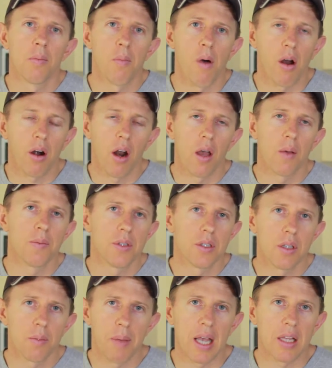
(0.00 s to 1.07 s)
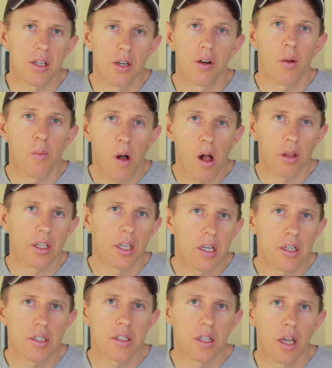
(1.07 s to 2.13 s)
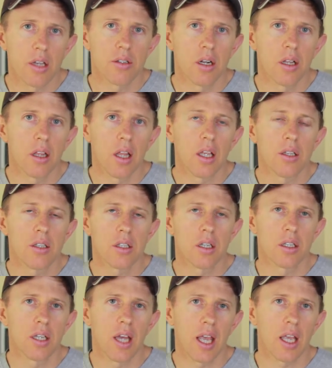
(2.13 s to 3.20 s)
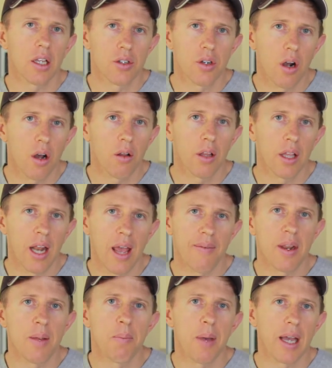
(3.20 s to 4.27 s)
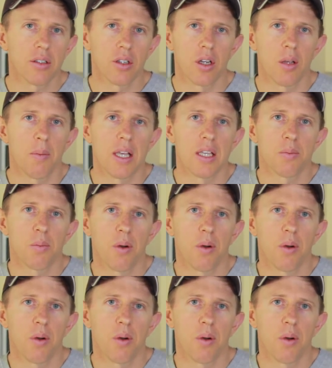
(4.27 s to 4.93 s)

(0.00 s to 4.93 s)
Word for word: Microbes, bacteria, wild yeast, those sort of things can take control and have an impact on your beer's